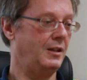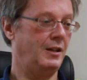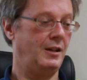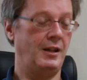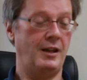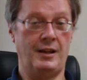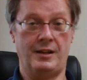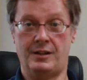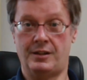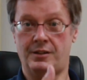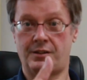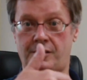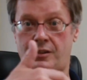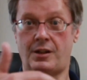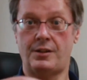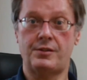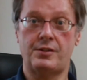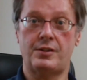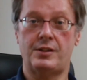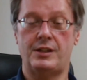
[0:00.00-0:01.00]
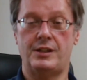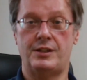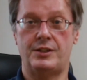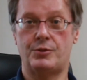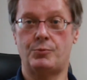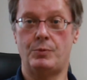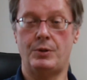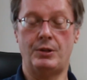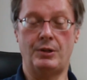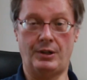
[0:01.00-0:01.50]
And another thing is
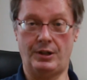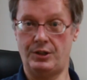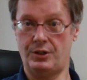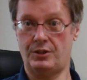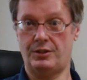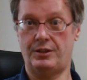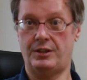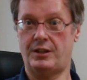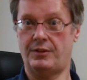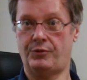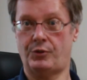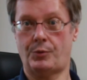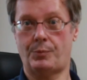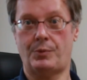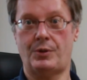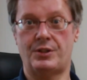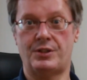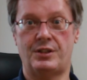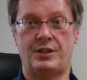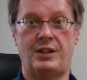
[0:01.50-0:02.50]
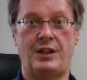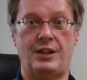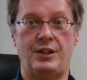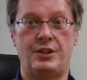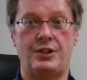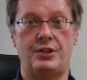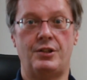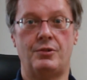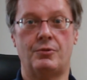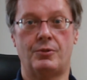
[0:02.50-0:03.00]
when you're actually giving a
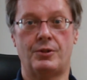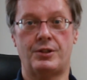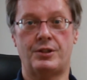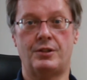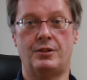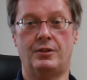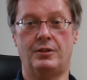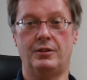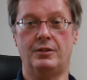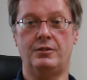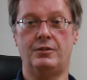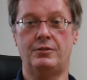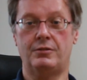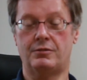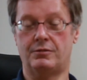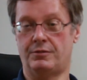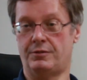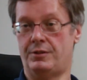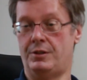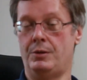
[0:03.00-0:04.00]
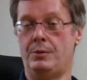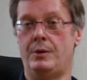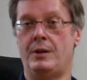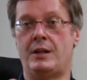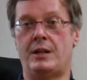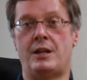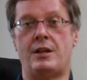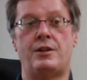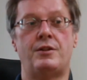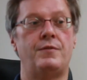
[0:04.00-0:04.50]
presentation or a talk or doing
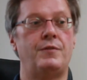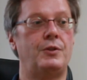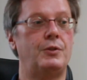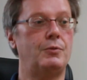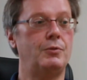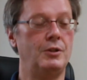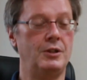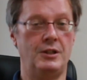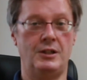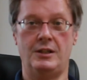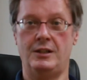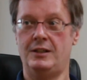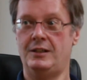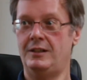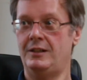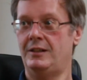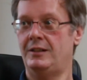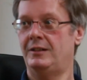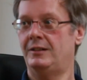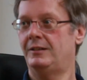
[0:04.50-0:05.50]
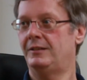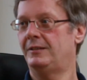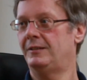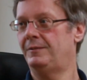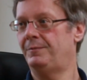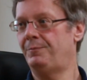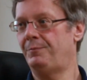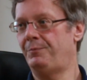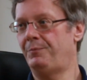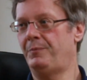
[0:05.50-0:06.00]
an interview,
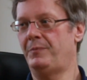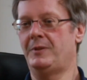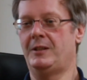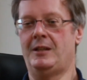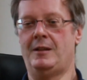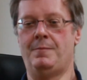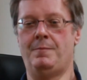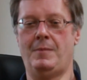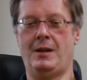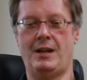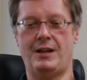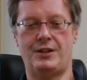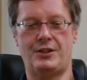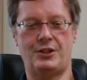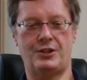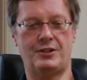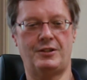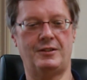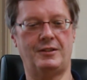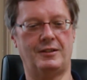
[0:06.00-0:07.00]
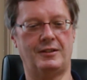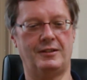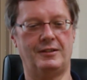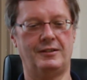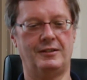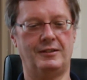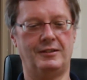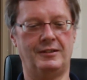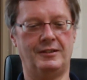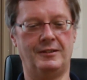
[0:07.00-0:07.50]
imagine
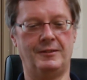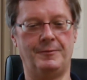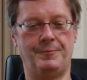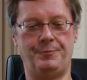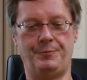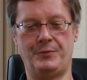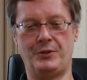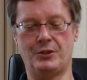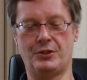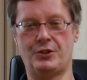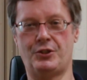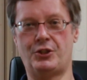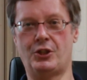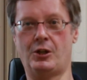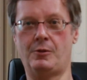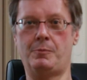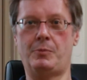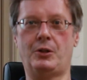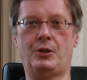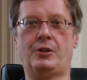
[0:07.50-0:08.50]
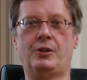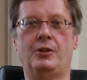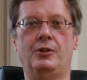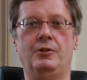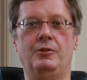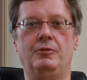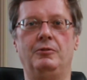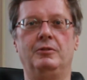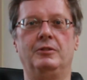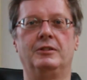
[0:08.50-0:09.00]
you're John
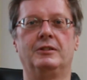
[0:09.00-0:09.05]
Bercow,